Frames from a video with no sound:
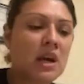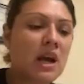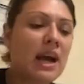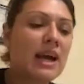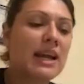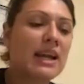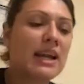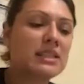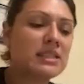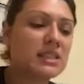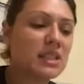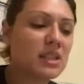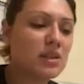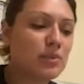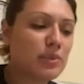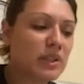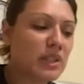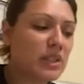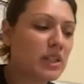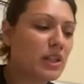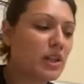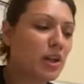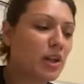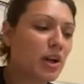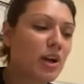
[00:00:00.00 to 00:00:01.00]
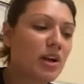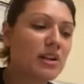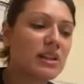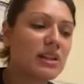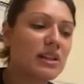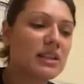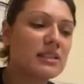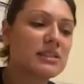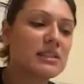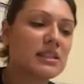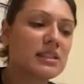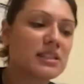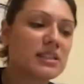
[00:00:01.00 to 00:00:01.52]
And I didn't really learn
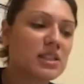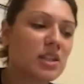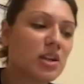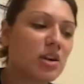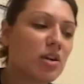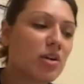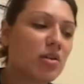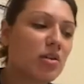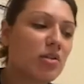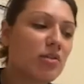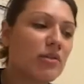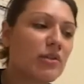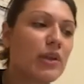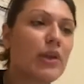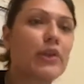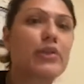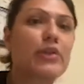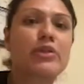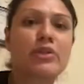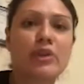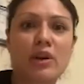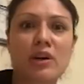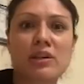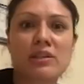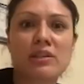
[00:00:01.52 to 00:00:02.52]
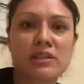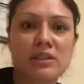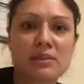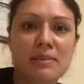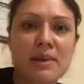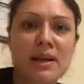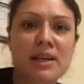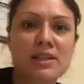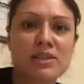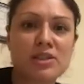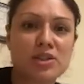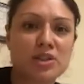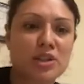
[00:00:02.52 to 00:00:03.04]
this until the third
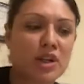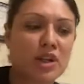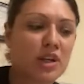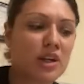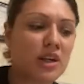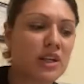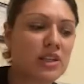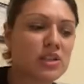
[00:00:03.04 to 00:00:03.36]
semester.